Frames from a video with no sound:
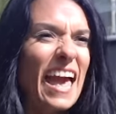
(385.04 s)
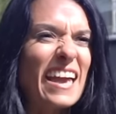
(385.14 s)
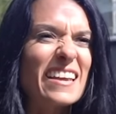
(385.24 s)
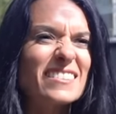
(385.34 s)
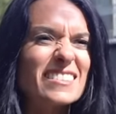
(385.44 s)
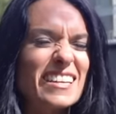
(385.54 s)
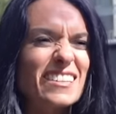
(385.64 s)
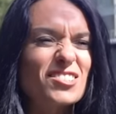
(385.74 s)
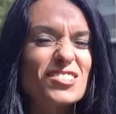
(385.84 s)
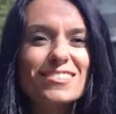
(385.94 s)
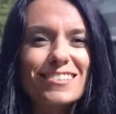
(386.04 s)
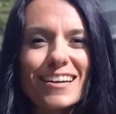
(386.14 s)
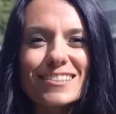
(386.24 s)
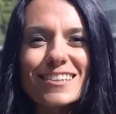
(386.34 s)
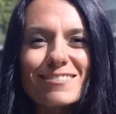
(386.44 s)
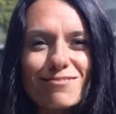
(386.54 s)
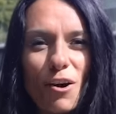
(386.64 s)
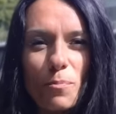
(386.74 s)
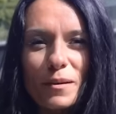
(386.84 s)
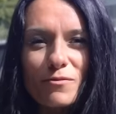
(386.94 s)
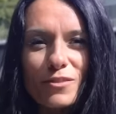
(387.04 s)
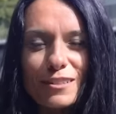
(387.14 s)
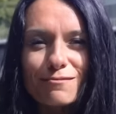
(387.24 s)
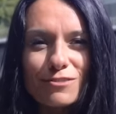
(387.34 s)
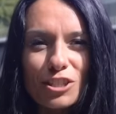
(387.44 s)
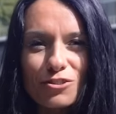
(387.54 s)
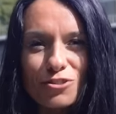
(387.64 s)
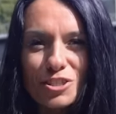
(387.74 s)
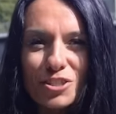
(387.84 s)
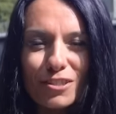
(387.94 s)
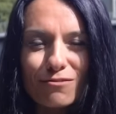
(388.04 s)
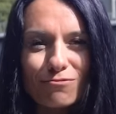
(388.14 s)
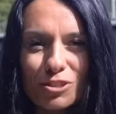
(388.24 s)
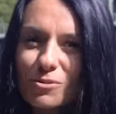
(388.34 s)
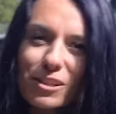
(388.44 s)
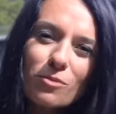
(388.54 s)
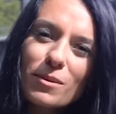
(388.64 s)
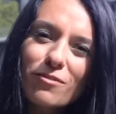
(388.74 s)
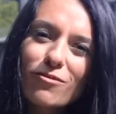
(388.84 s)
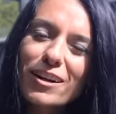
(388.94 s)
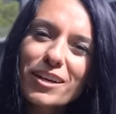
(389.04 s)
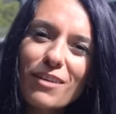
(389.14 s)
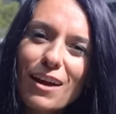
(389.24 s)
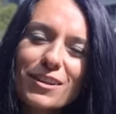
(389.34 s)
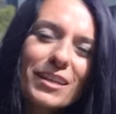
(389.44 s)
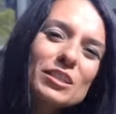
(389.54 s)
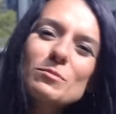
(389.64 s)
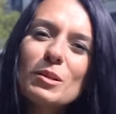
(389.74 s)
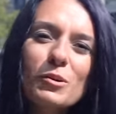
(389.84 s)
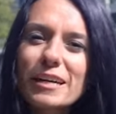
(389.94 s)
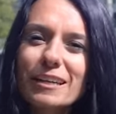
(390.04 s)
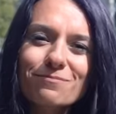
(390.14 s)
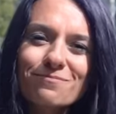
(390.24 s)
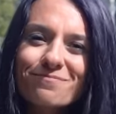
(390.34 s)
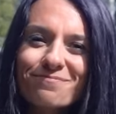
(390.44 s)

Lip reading: and it's just nice and open for children to do a little bit of running around and exploring.